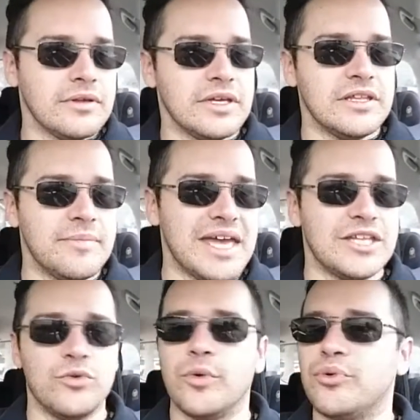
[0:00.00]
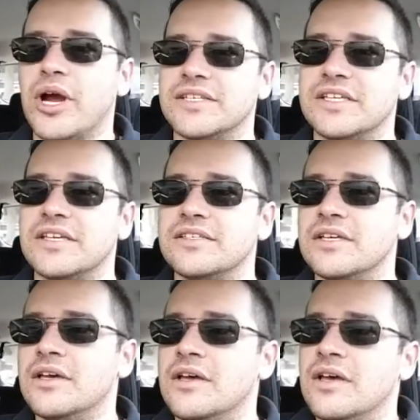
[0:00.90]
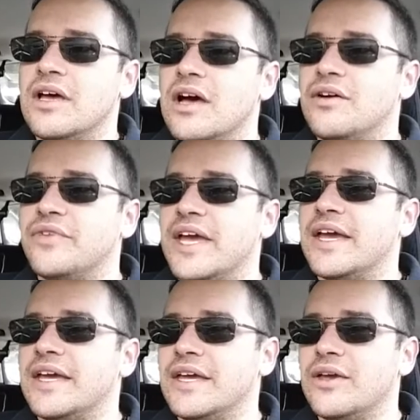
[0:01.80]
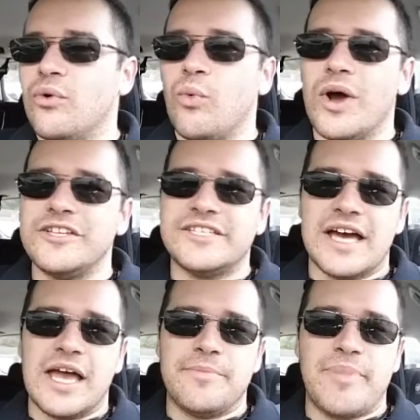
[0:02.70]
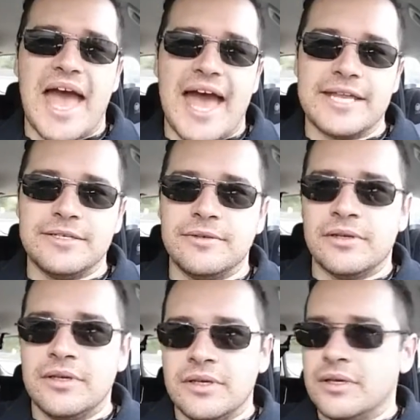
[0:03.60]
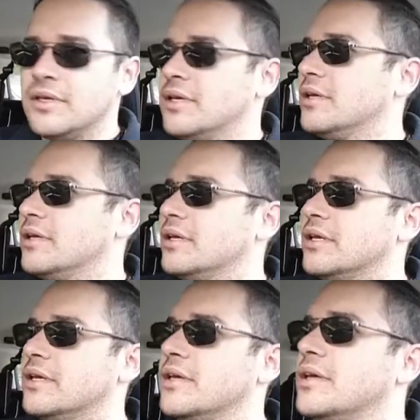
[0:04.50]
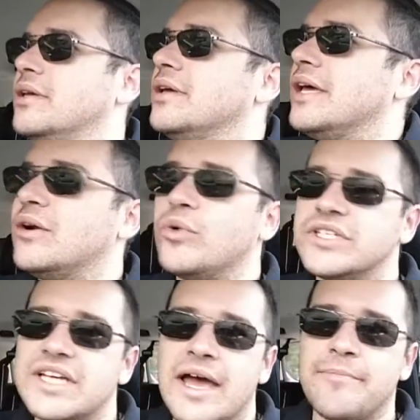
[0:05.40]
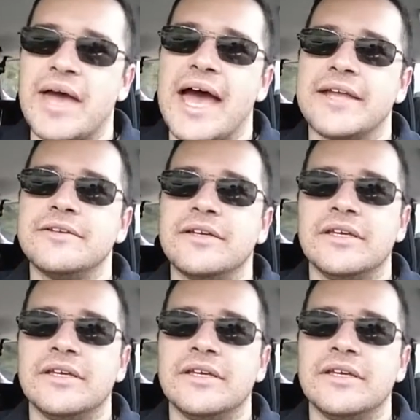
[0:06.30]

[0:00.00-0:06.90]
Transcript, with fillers: in the manual process of a one-time pad. And a one-time pad